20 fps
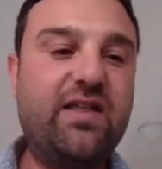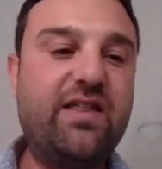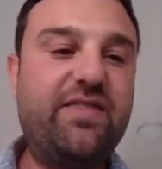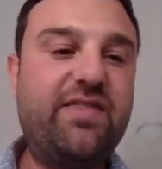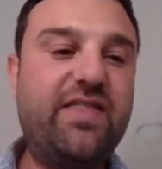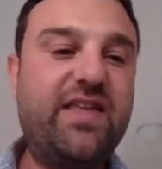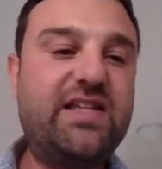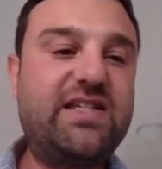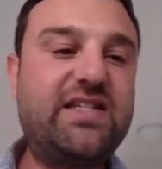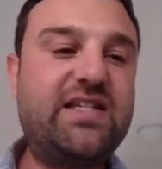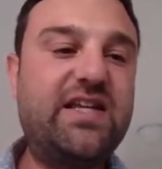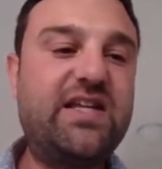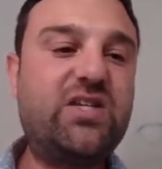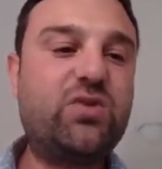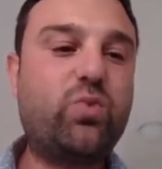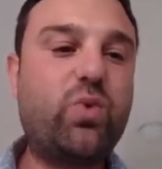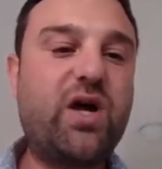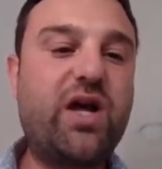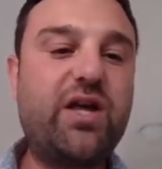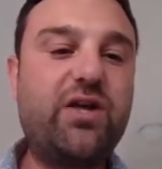This is
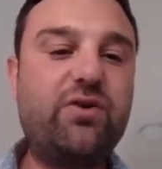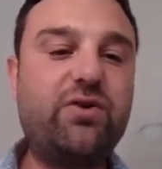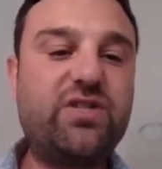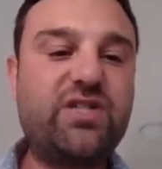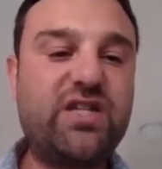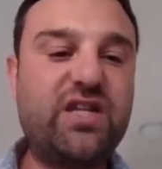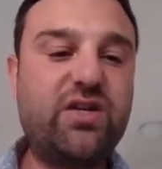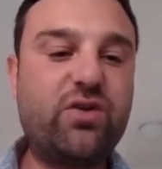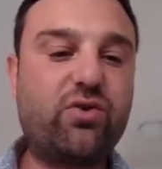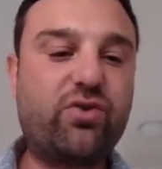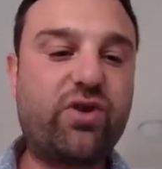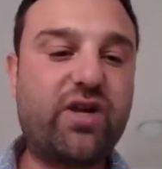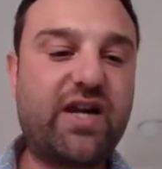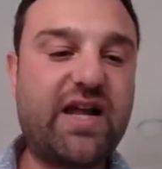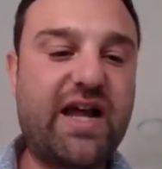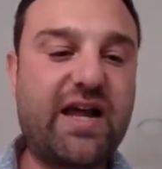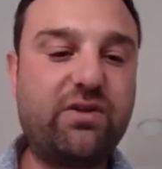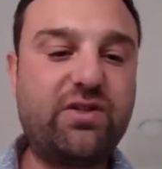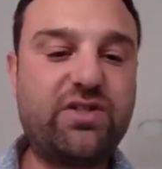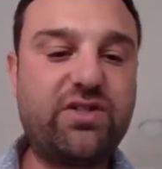where you see your
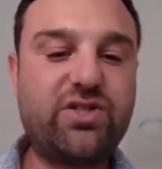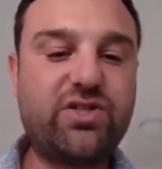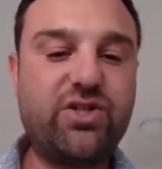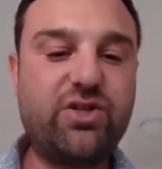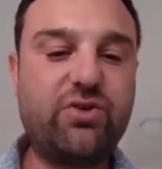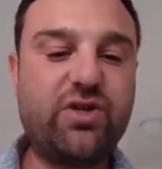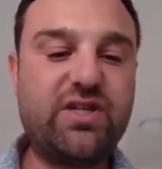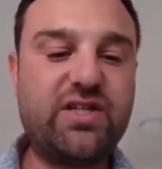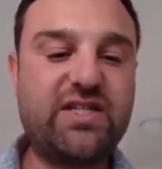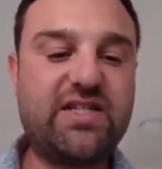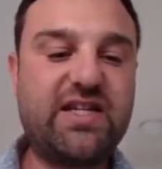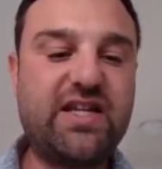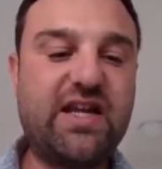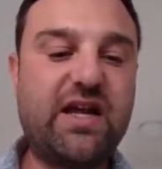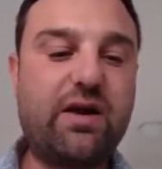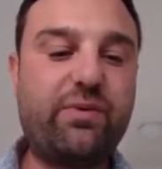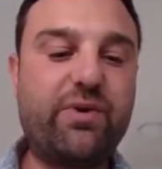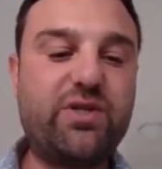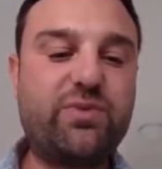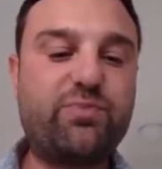accounts. You can see
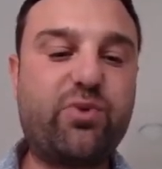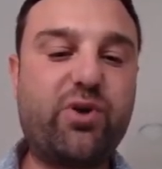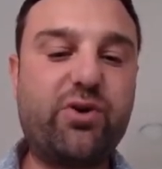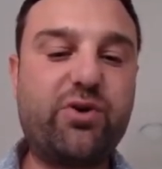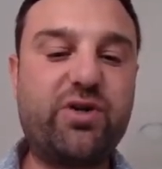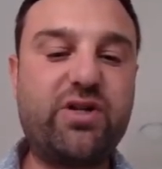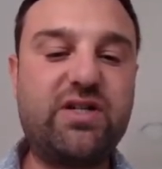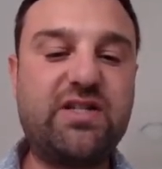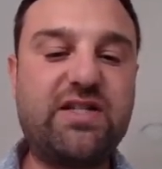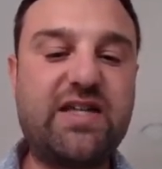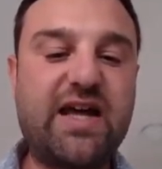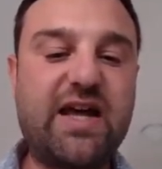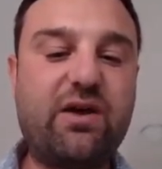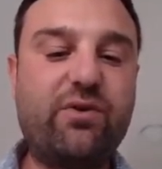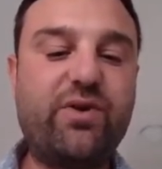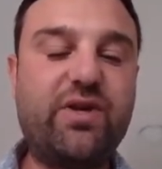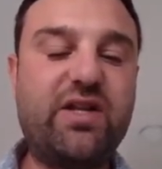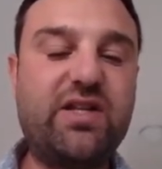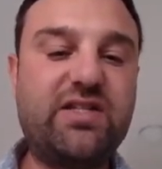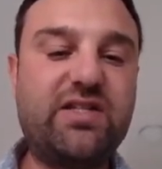how it's broken down
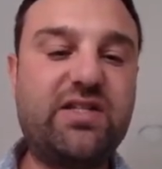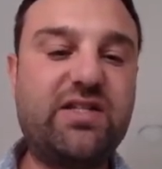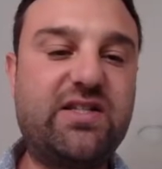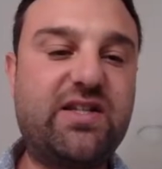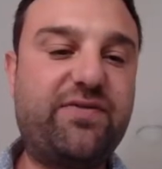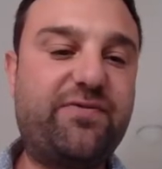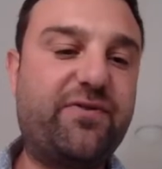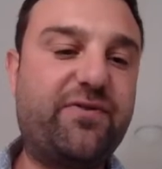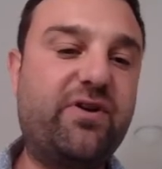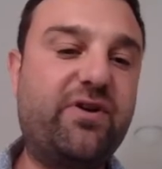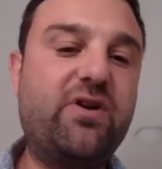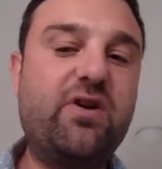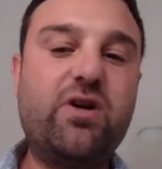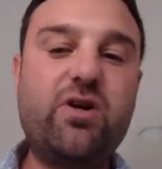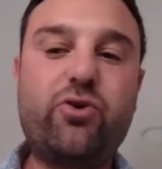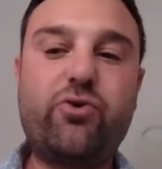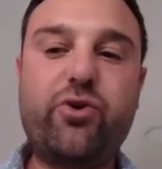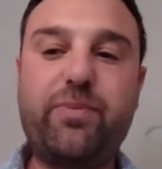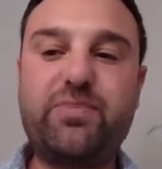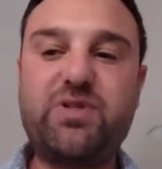into different
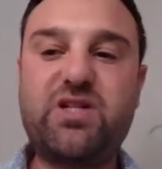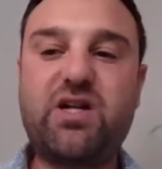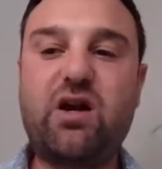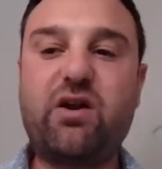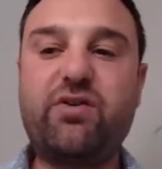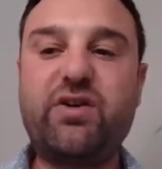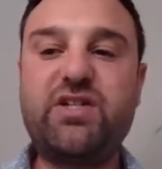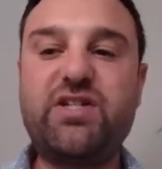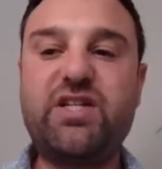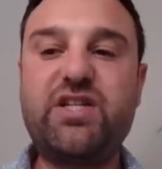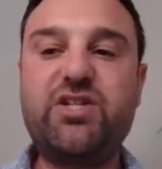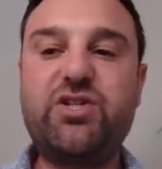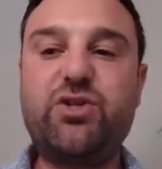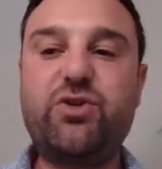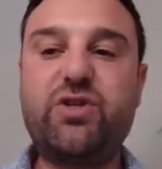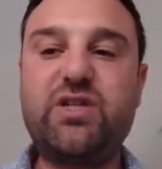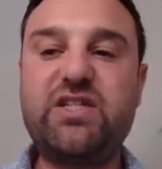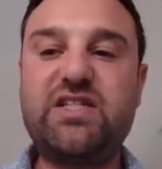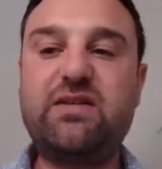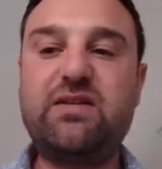cryptocurrencies. You
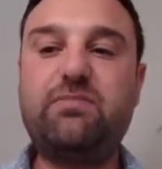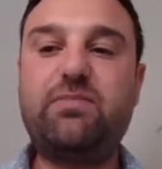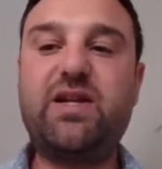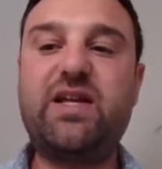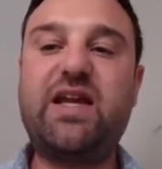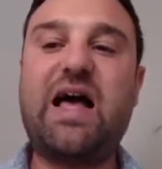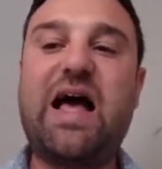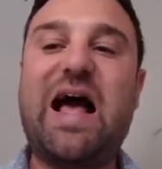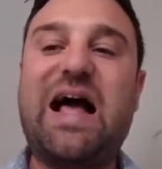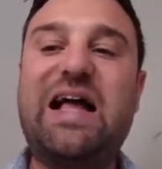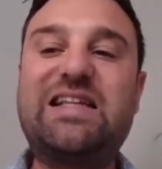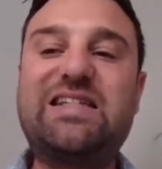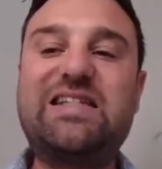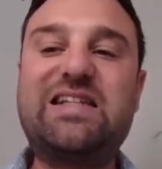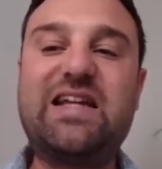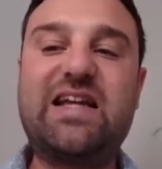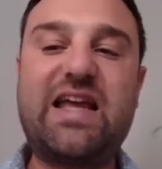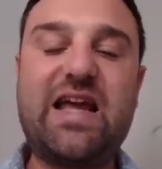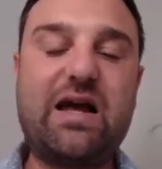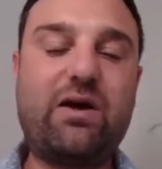can simply add an
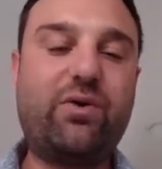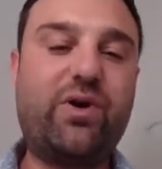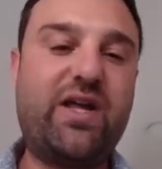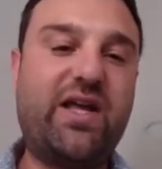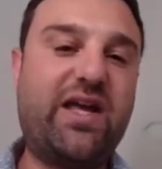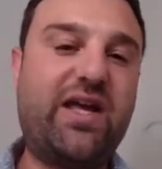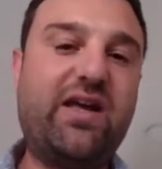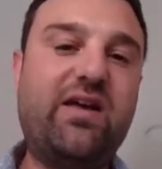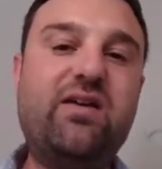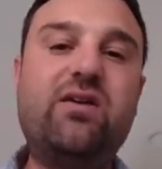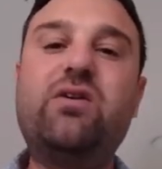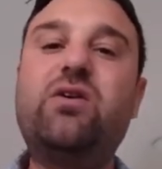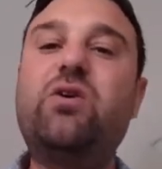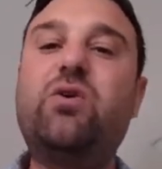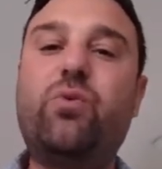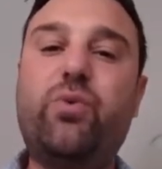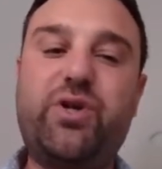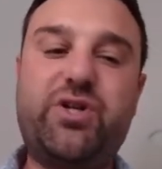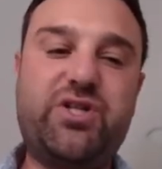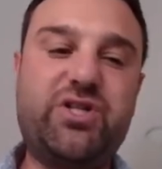account here,
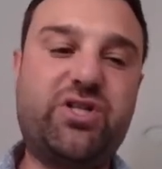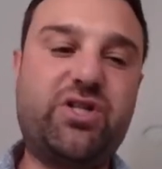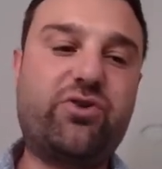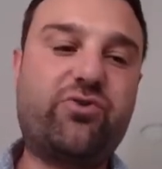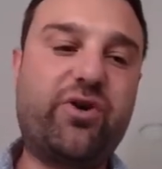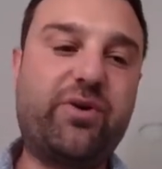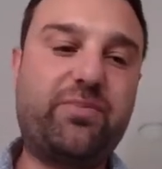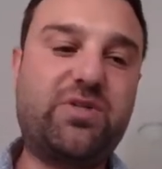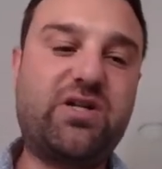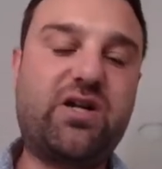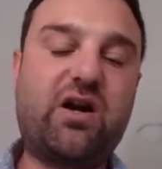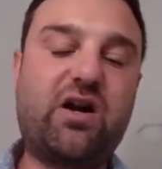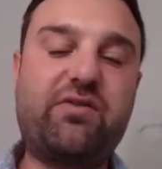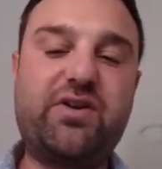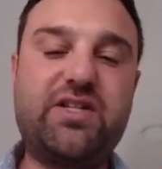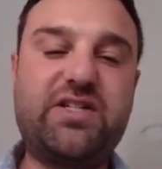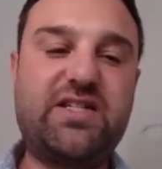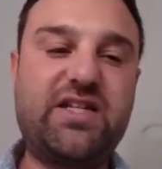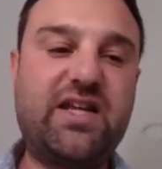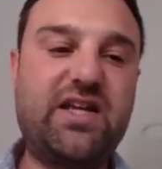which is a
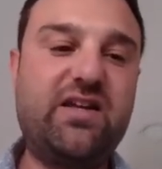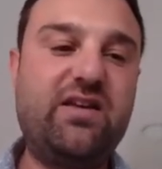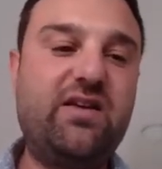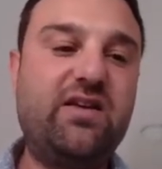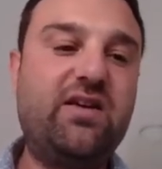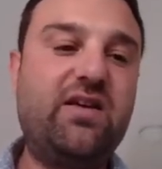cryptocurrency.